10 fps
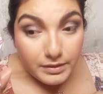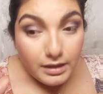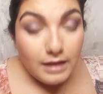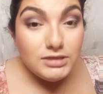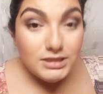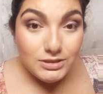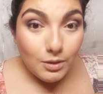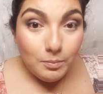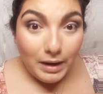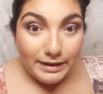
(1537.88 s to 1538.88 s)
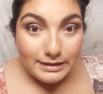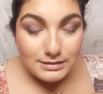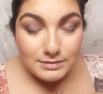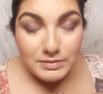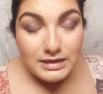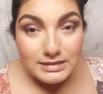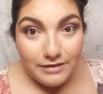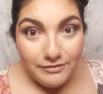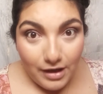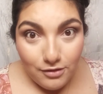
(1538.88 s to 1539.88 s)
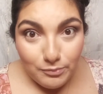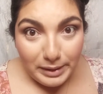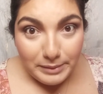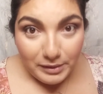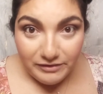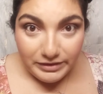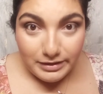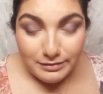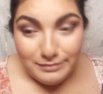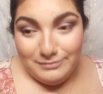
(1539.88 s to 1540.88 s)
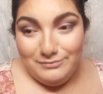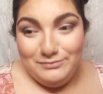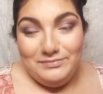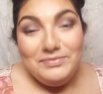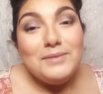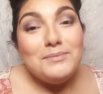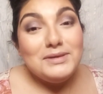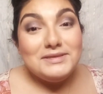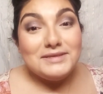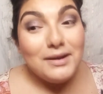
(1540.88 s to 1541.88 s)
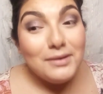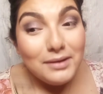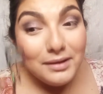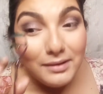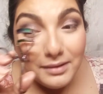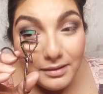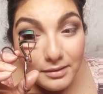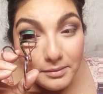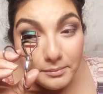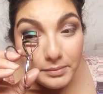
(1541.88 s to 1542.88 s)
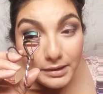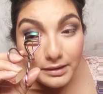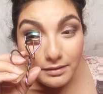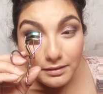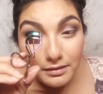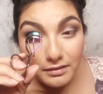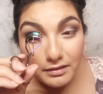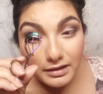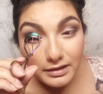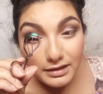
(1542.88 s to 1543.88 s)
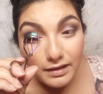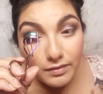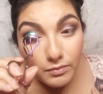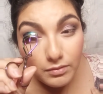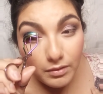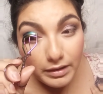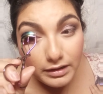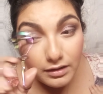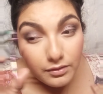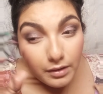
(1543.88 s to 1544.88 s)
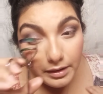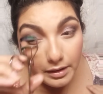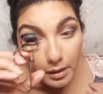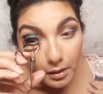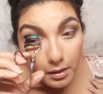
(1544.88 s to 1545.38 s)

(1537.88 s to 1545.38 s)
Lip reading: I'm just so biased because I found my perfect mascara, but I guess we'll go ahead and try it out.